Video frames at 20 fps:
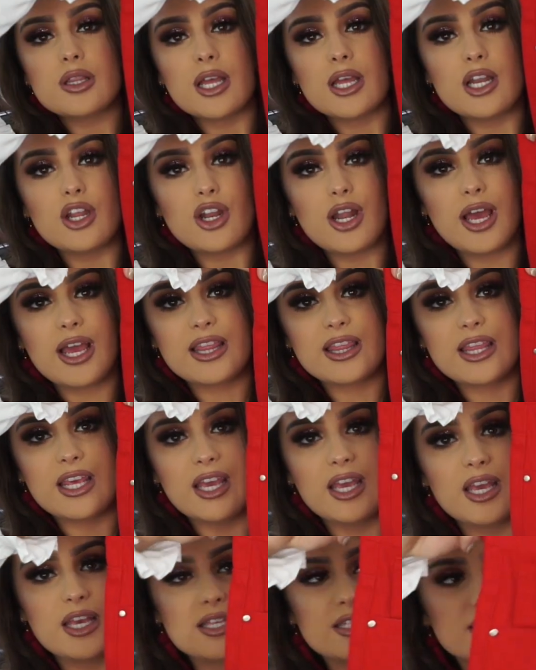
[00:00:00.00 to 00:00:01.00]
They look like
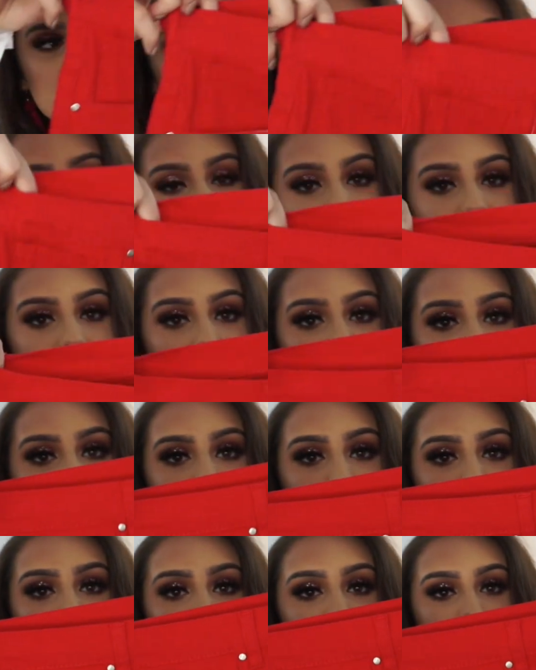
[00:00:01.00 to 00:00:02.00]
this.
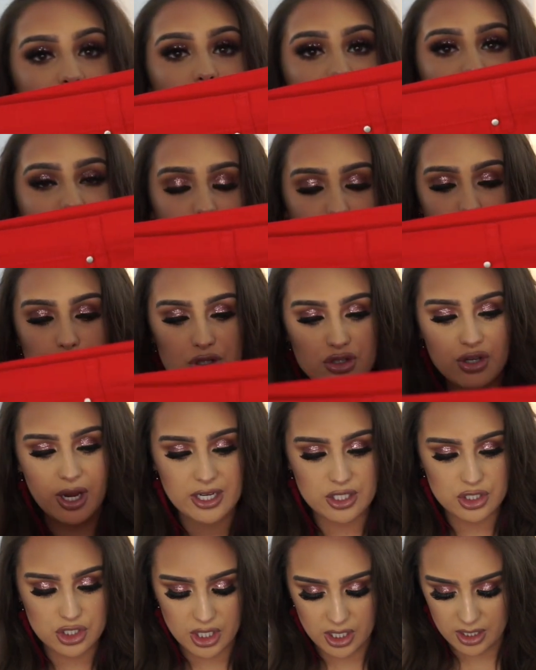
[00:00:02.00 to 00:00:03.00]
These ones are a bit more
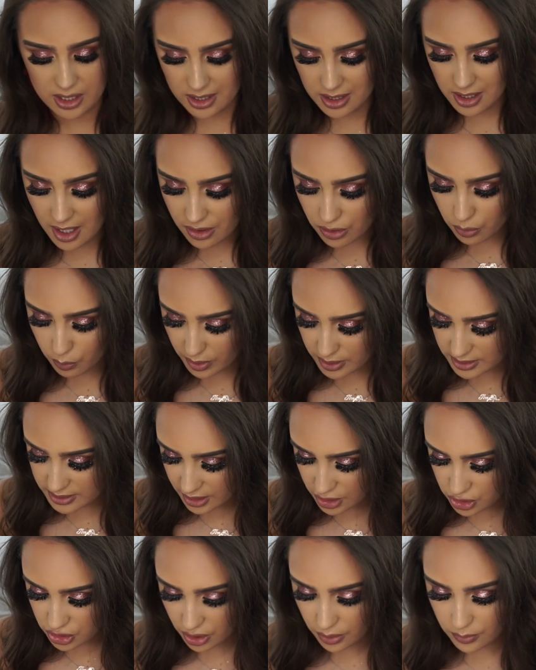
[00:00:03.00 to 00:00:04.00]
stretchy than the other ones
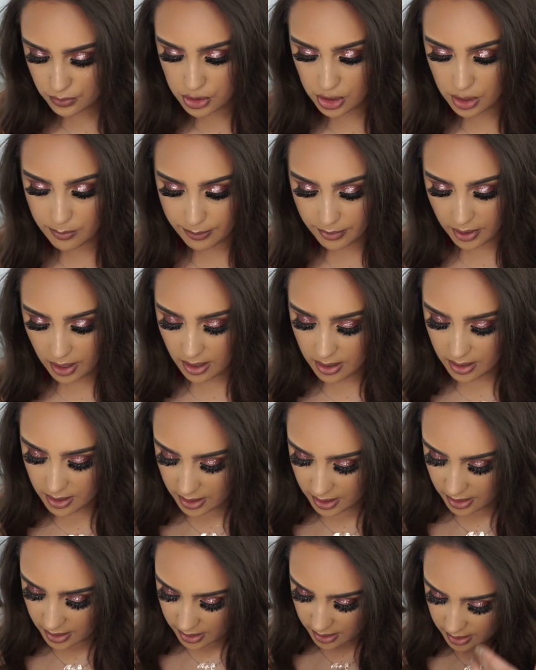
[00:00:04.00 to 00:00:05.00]
I showed you, but
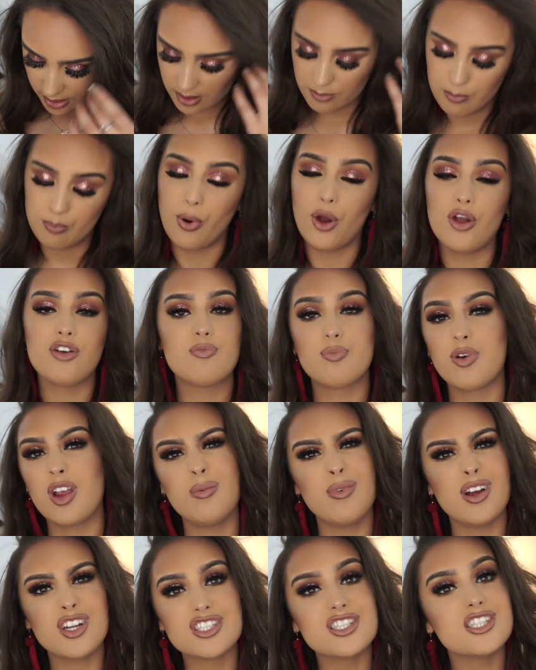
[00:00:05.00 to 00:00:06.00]
both
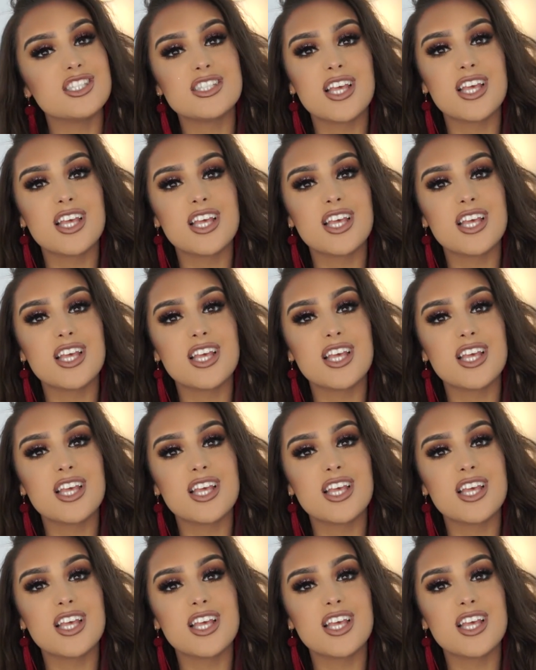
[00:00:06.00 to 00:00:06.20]
pretty much the